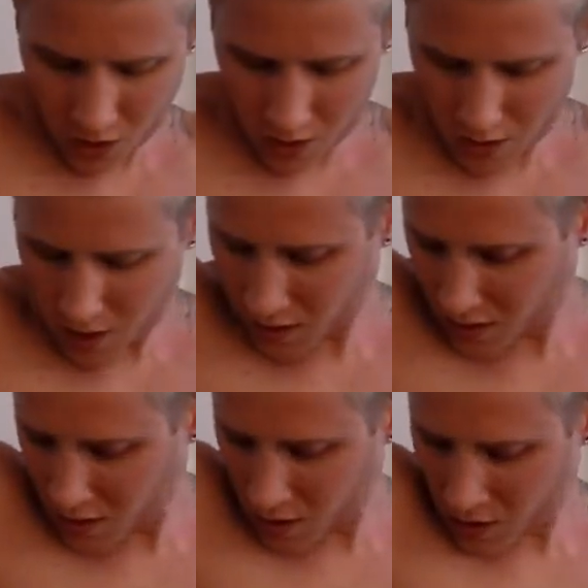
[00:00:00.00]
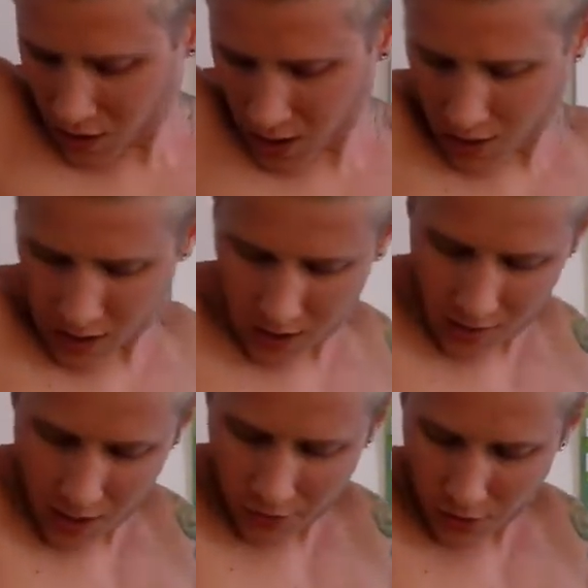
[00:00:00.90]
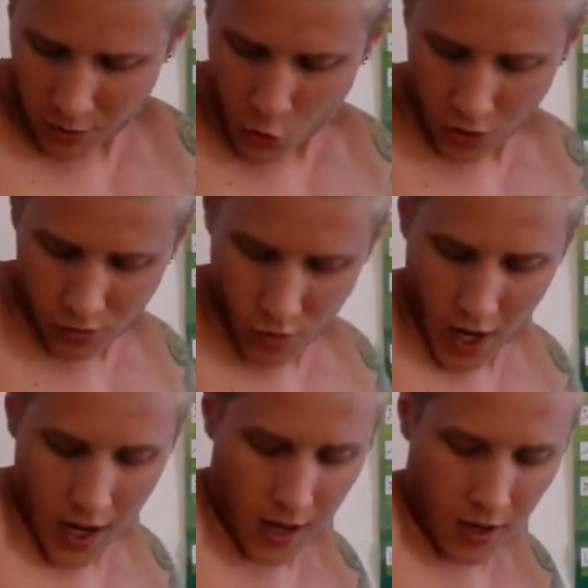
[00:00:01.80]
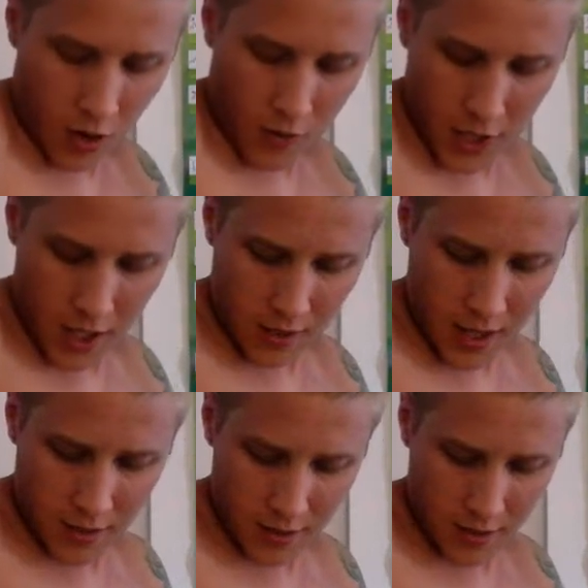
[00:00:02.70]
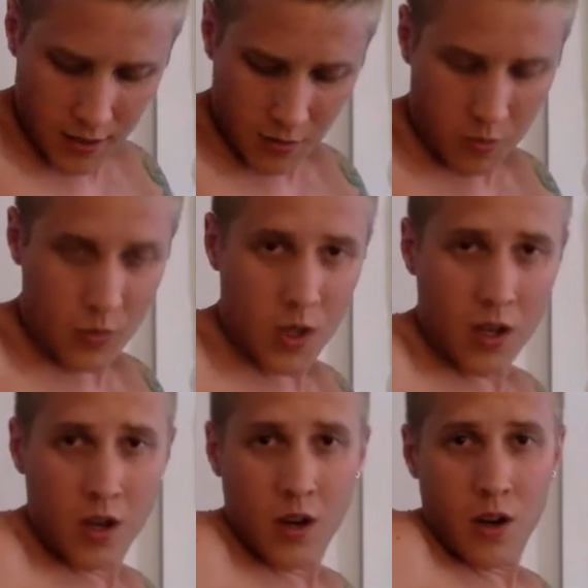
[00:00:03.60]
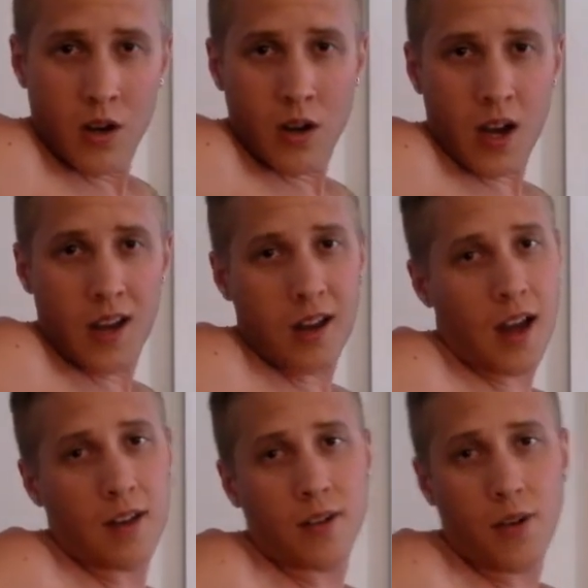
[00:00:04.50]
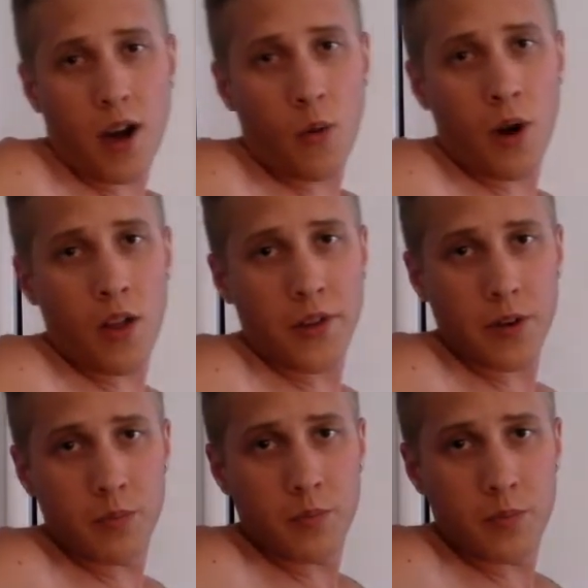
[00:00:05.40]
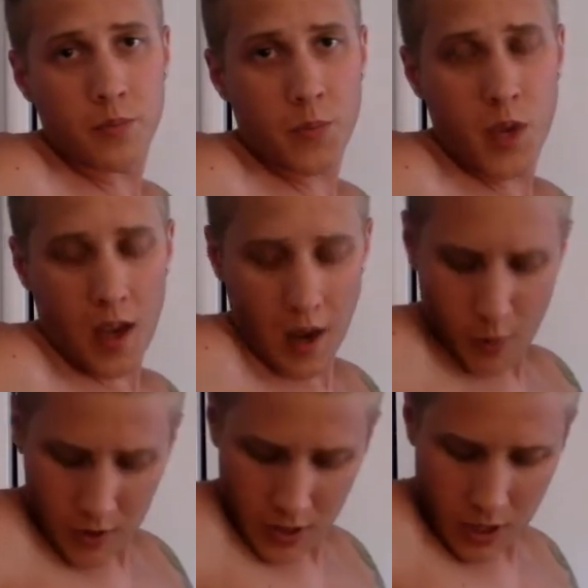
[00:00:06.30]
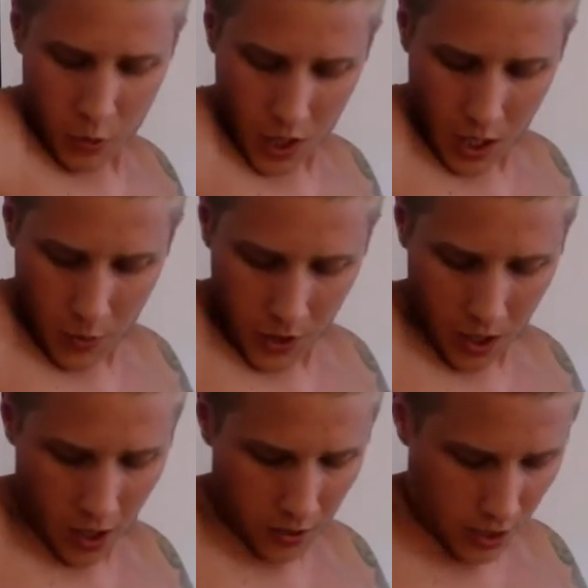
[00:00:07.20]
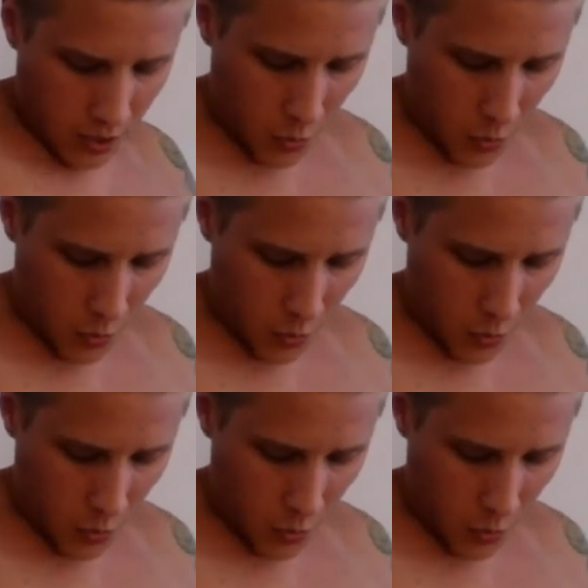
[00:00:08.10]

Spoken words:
It's definitely more red over here. Like this is I don't know how well the camera is gonna pick up the coloring,